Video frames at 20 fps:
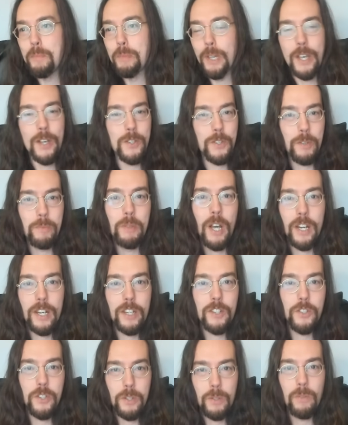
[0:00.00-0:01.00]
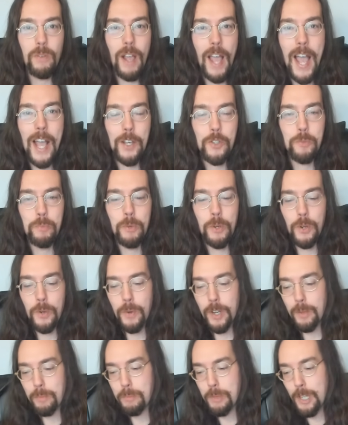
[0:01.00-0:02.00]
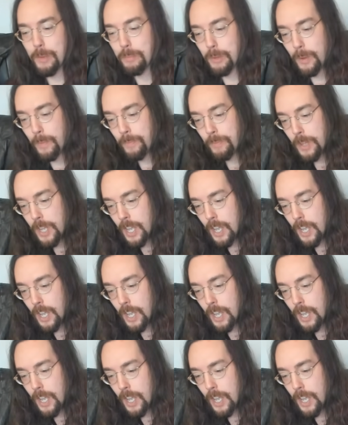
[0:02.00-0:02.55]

because I'm not into axe murdering people.